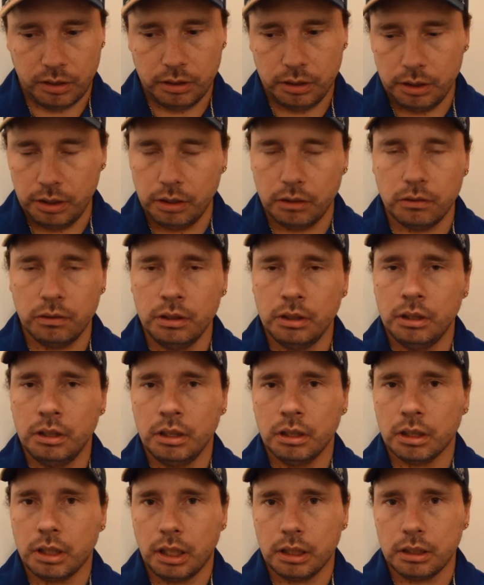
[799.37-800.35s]
you know,
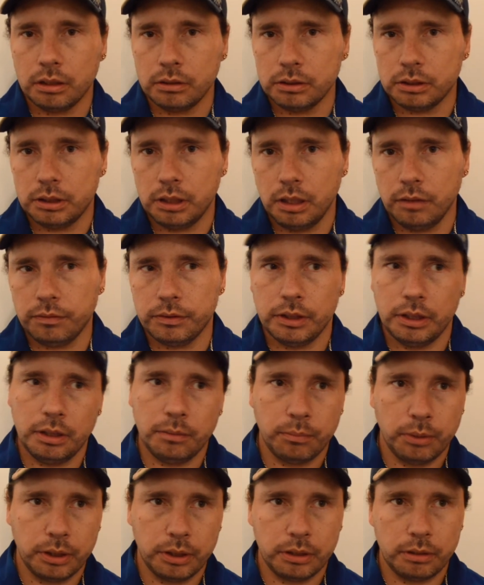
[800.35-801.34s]
got those stuff, and then I
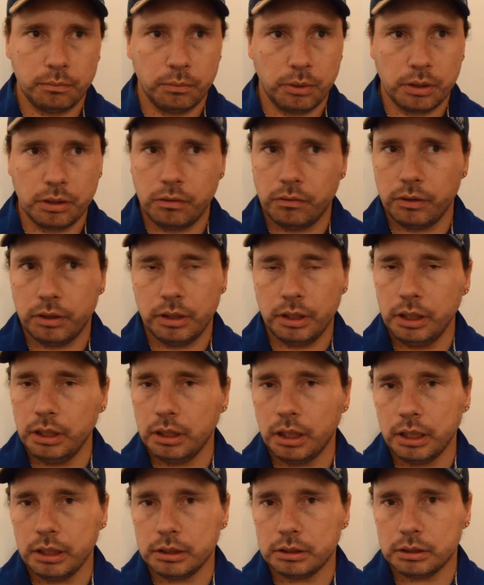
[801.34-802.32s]
bring over, and he
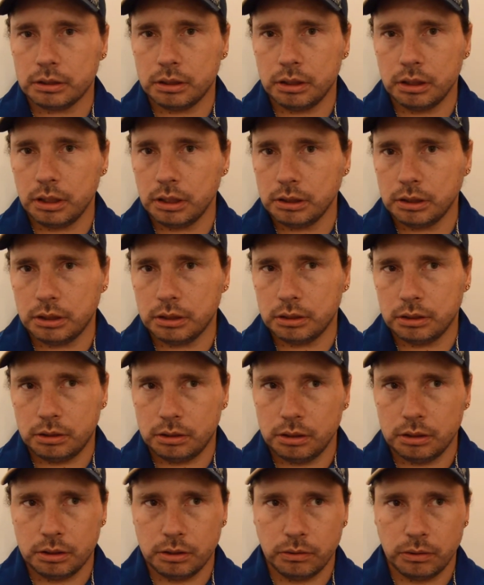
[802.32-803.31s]
likes his
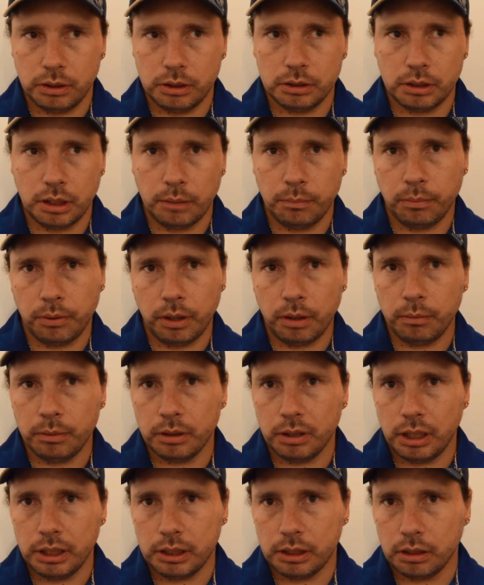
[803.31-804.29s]
toys. I probably
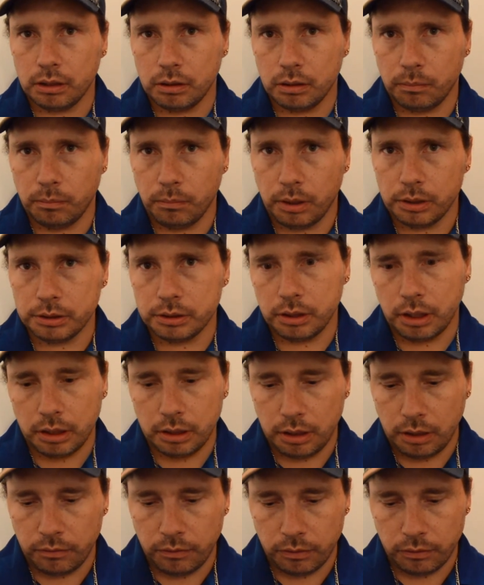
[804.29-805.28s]
like the little monster.
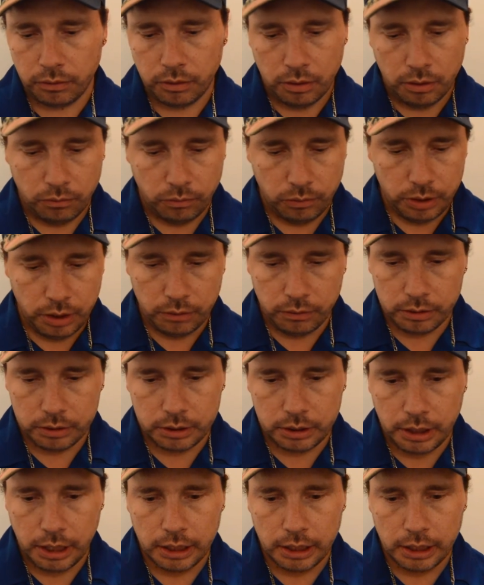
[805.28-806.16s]
We never really